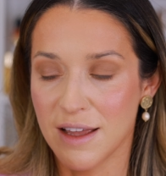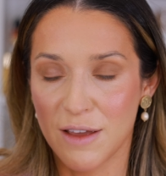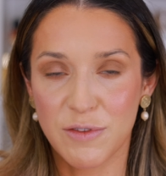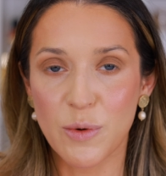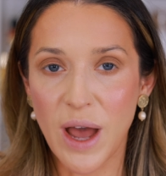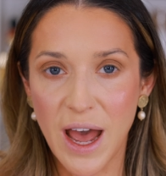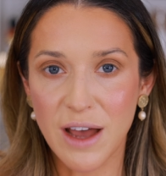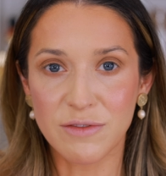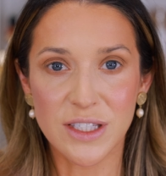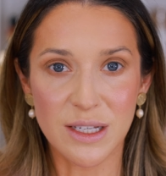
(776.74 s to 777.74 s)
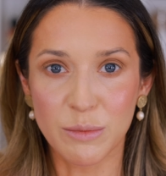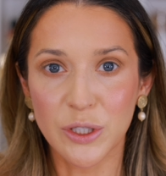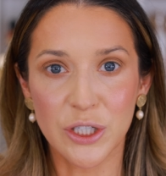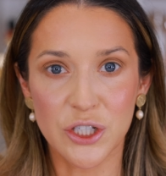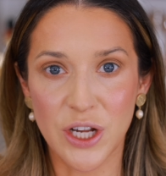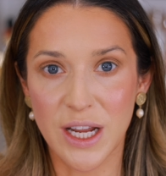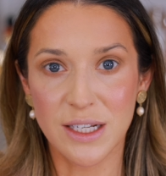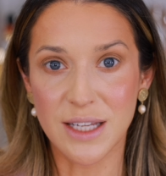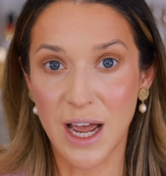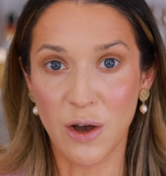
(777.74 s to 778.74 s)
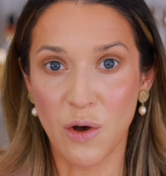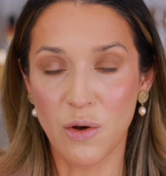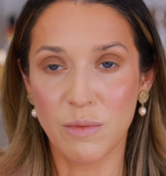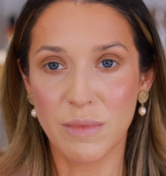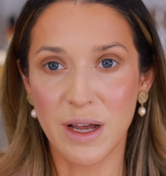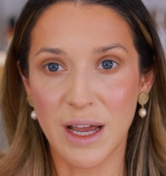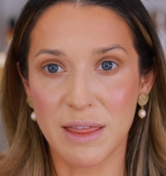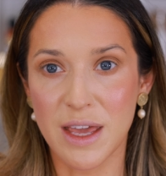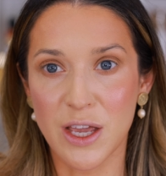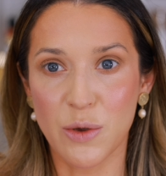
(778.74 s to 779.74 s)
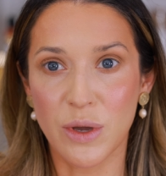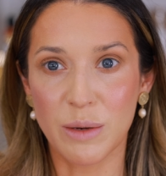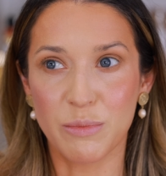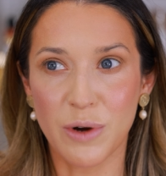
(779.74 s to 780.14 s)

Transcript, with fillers: If you have similar shades at home, I think you could